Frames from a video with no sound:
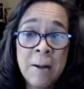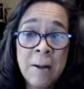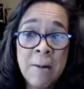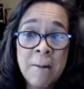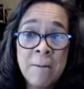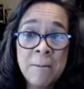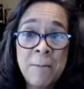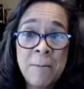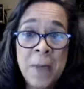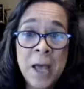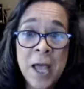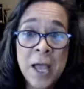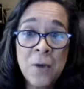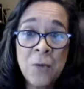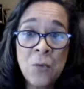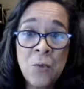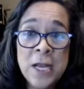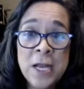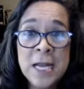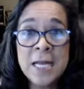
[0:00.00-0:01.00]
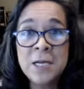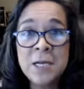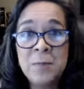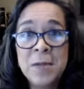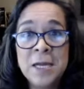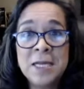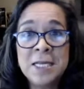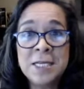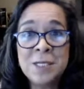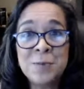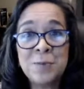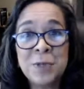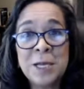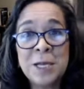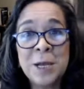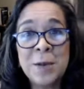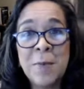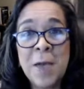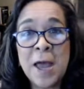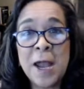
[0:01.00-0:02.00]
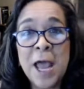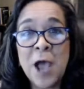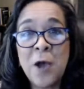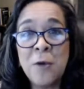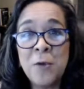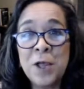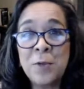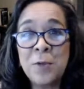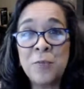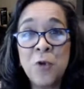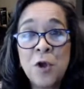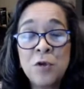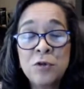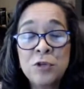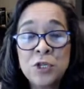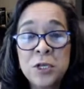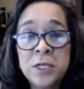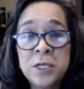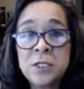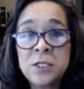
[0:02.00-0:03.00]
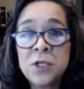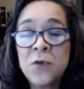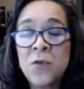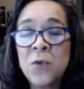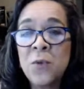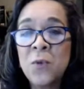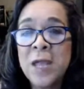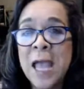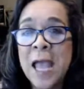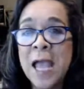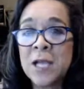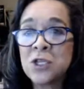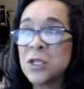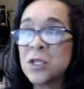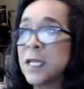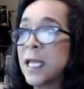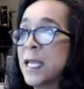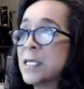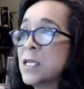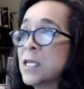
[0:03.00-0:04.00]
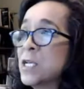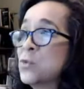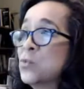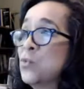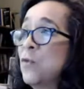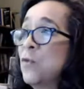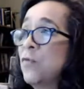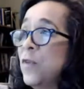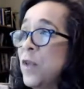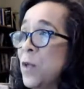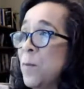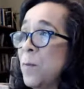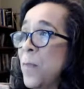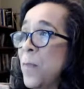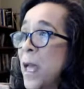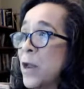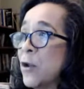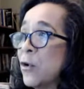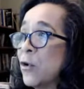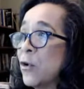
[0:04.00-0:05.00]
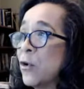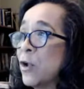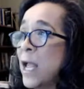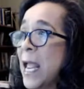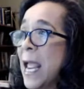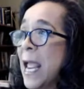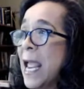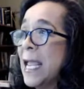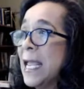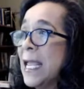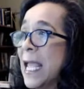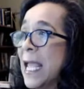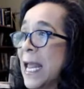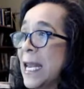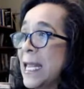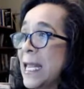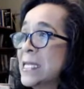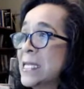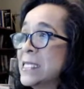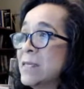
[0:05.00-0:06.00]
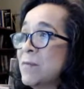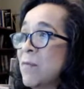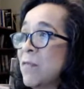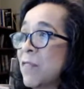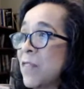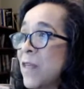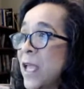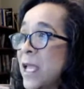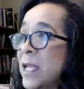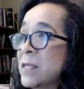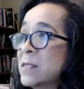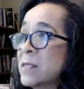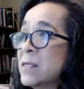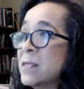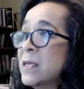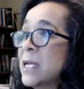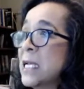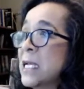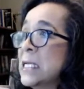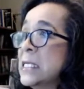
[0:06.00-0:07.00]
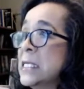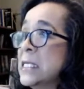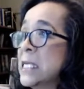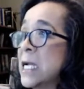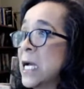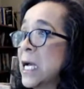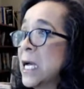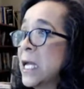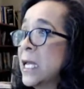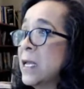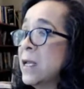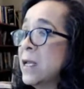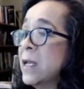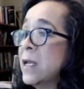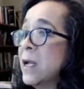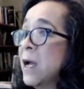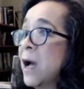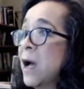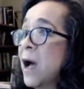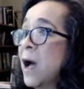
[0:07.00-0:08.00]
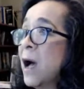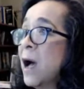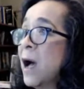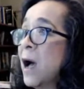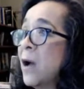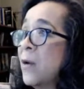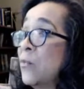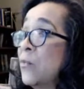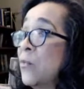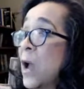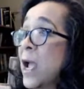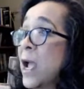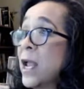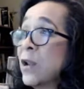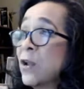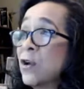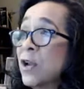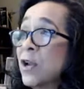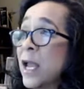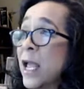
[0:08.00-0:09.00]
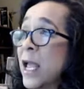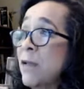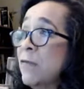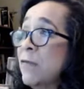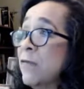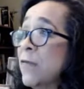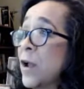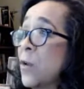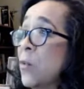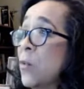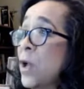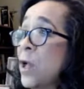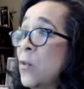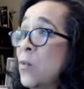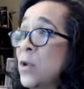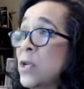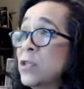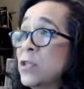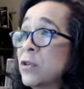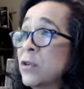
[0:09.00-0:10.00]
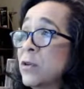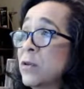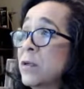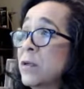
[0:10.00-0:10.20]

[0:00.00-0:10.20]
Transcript: but we need to be disciplined about how we approach it so that we actually get, because we'll feel better getting some things done. Right, Hone, farewell winter.